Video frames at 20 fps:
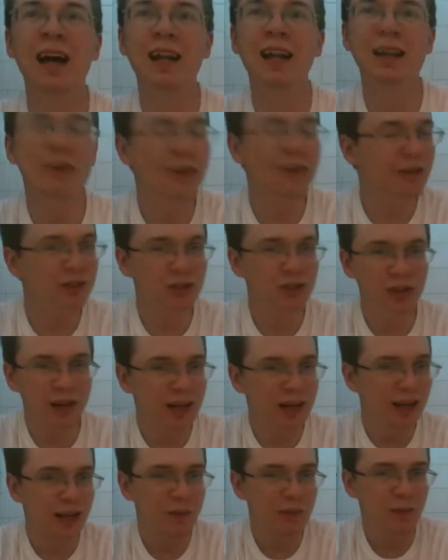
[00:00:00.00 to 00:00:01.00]
and they were
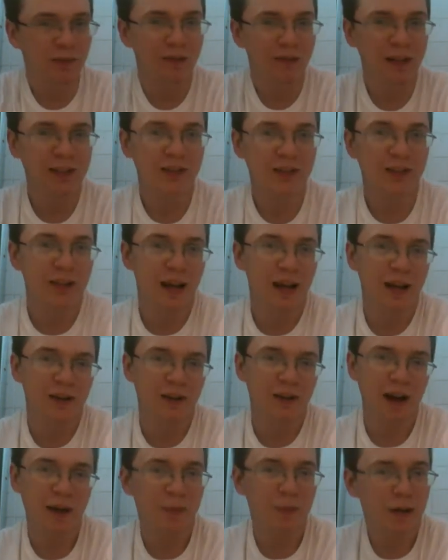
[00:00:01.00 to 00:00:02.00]
treating the professor like
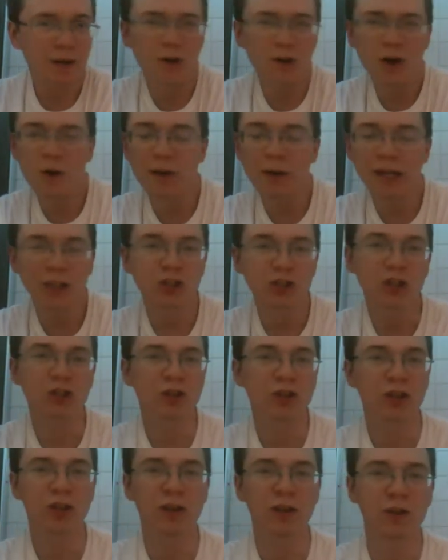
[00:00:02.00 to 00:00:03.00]
crap, and nobody
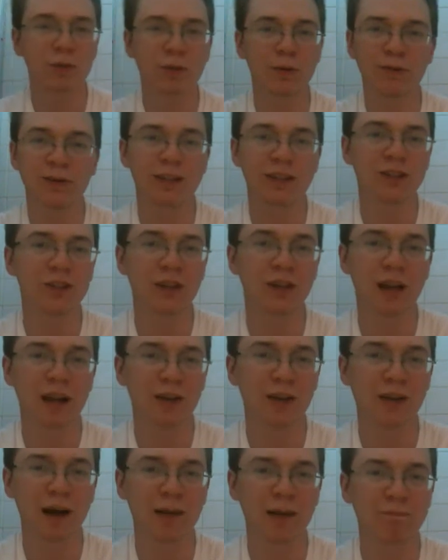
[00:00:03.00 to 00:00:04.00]
should treat the professor
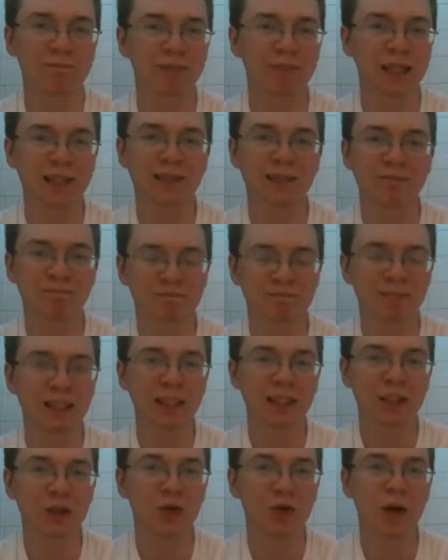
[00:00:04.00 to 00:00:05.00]
like crap. He's,
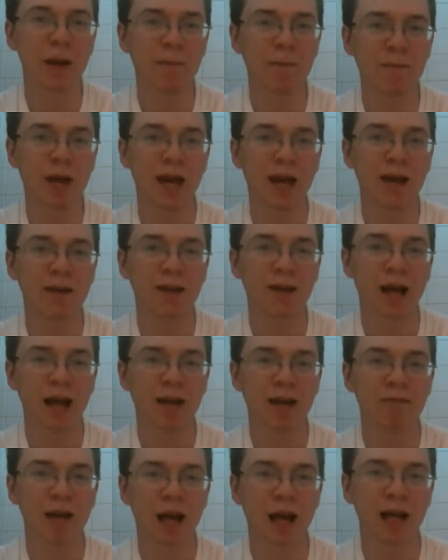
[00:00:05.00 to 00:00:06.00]
he's a great man.
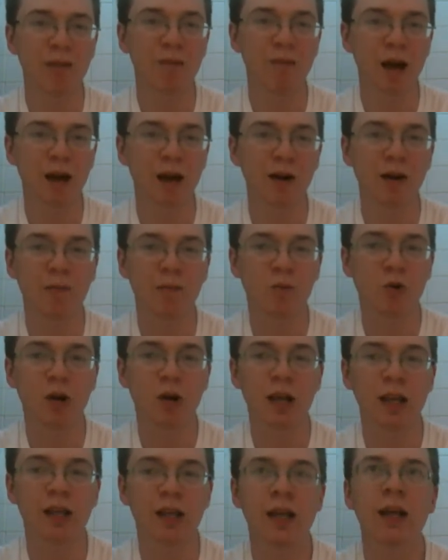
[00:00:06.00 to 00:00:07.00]
I, I admire him
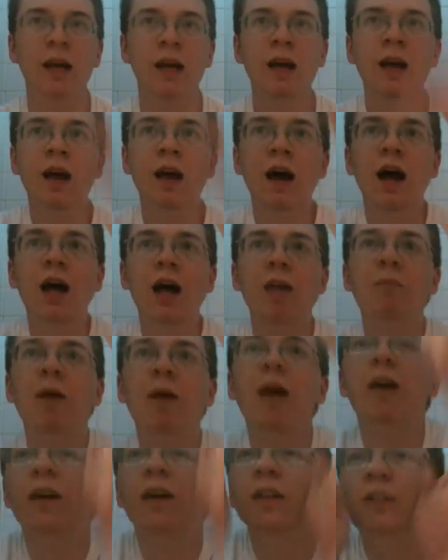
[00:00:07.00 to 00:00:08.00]
greatly. I
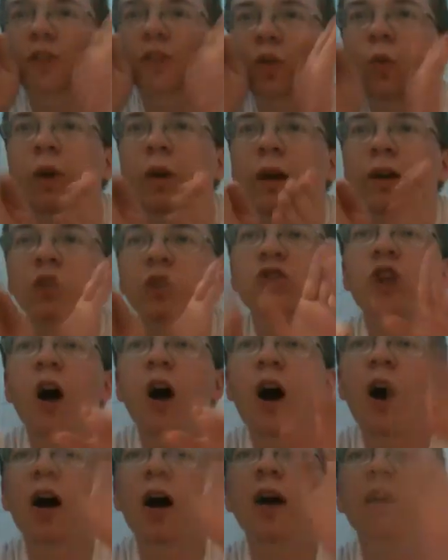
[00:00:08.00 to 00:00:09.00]
admire his square
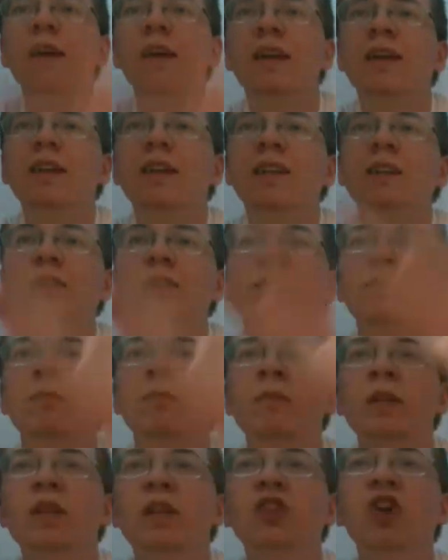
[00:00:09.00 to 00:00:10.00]
jaw and his,
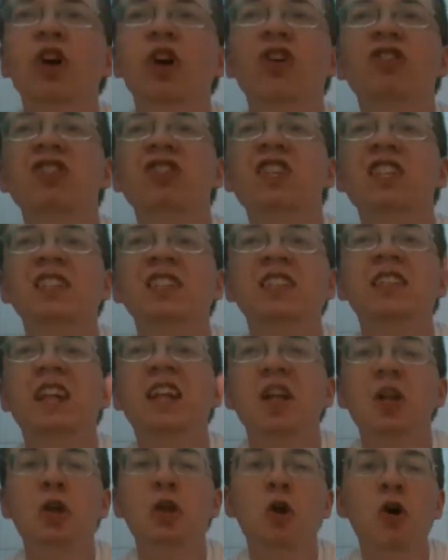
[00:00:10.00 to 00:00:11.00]
his
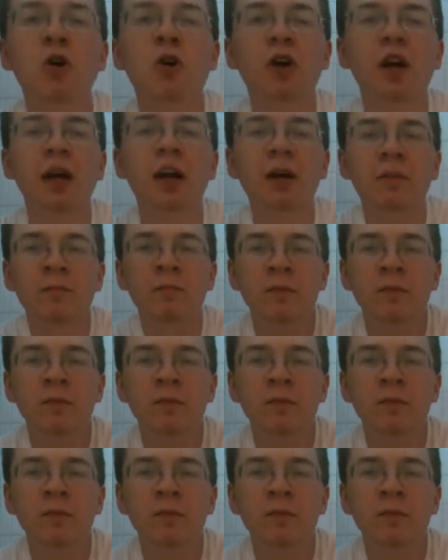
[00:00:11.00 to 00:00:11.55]
artistic look.